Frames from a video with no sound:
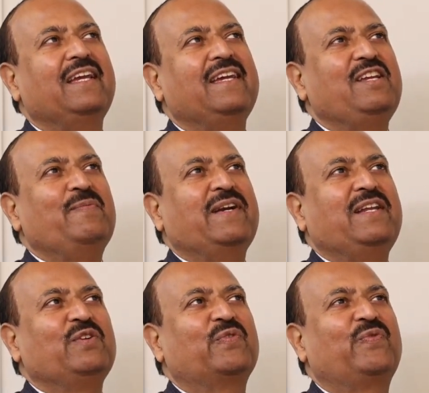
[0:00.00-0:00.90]

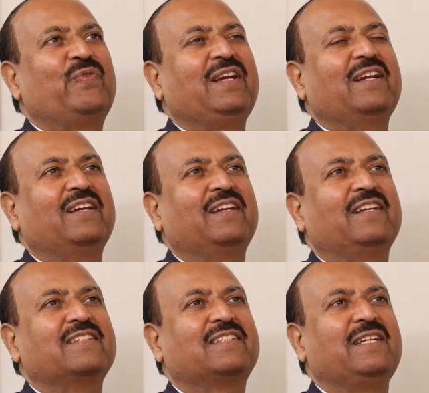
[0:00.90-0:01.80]
anybody you feel
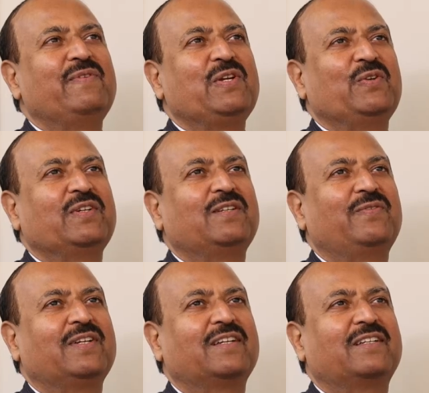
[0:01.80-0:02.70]
is giving you a
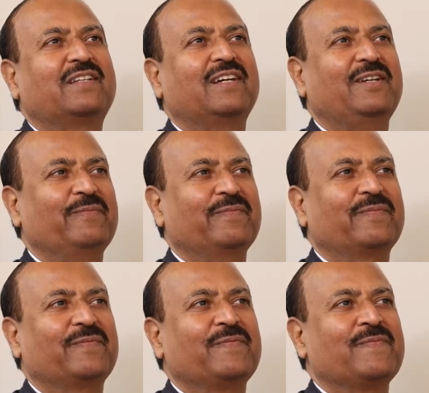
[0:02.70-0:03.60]
difficult time.
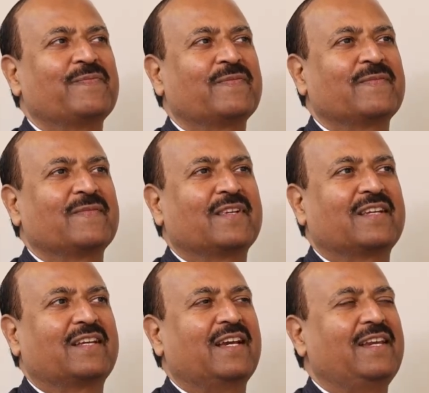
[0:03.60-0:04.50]

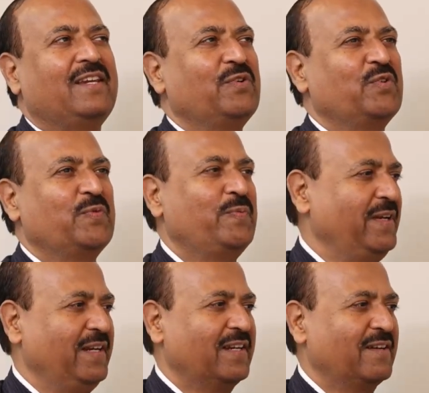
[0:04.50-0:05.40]
Can you
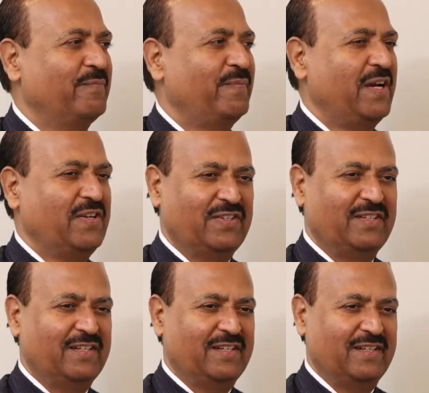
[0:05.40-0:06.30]
be
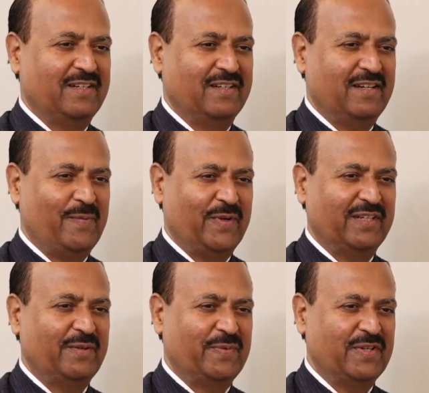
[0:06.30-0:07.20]
compassionate about
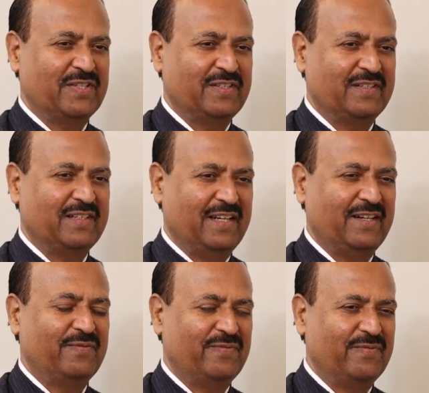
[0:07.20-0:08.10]
that person
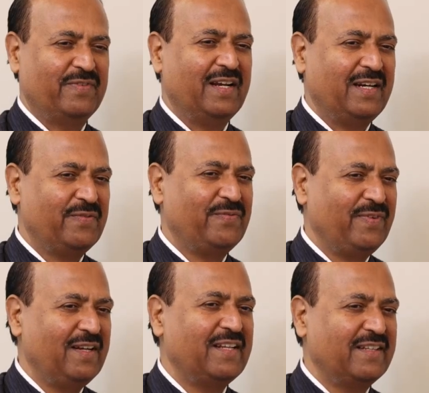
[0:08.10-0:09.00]
and really
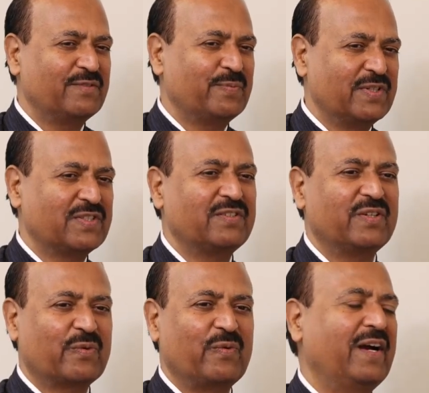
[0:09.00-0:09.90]
feel that this person
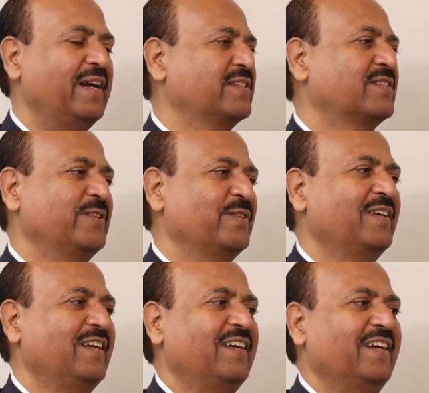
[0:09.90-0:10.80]
requires,
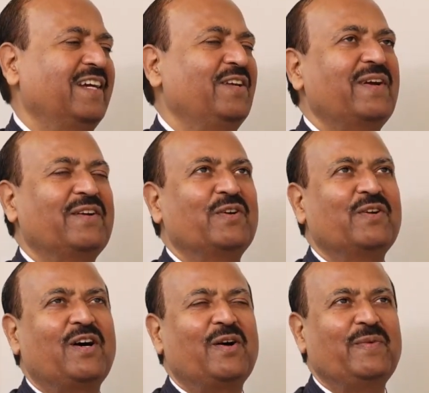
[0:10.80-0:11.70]
In fact, I don't
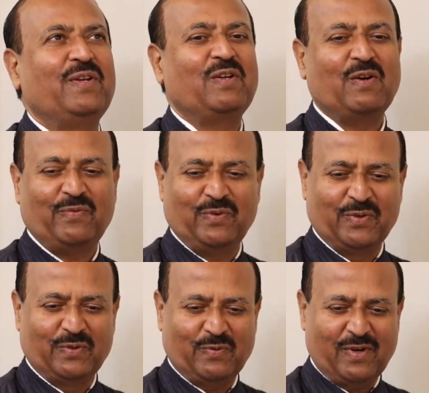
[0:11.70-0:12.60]
know how many of
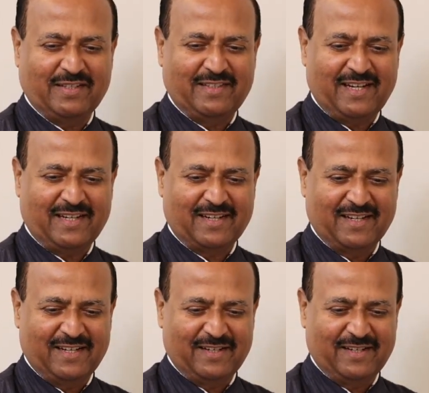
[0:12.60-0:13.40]
you watched that